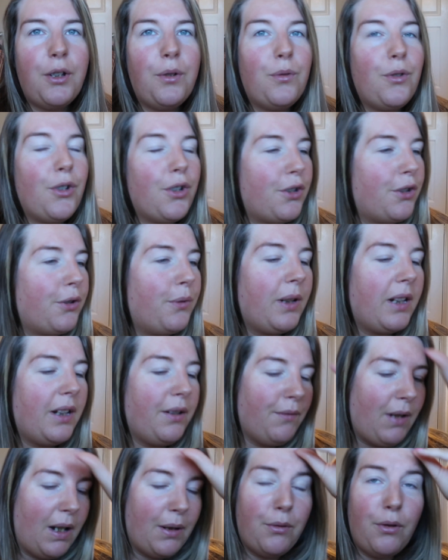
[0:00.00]
Just to
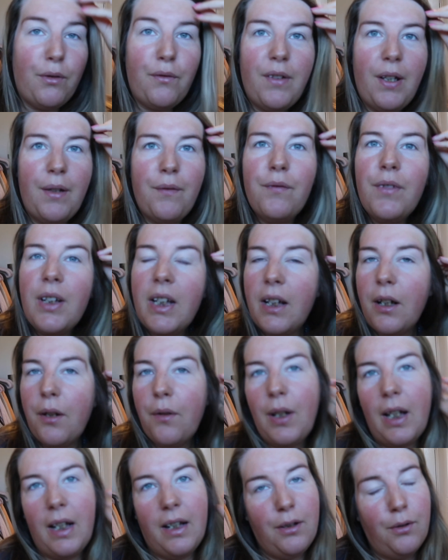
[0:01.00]
quickly round off that
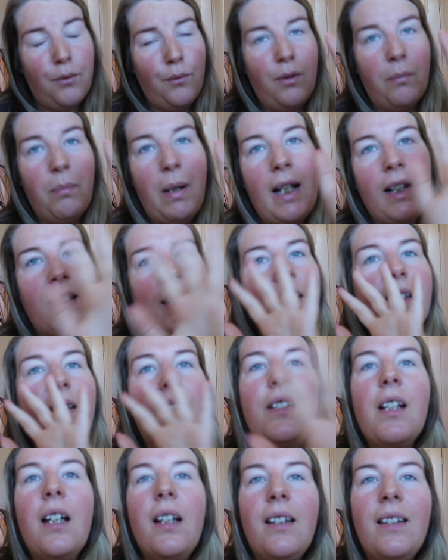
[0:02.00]
video, that is all the
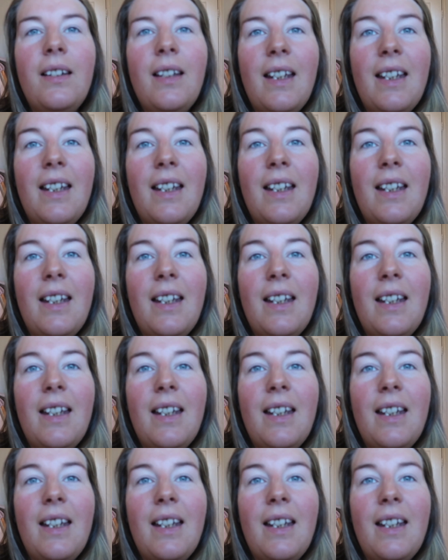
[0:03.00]
packing done.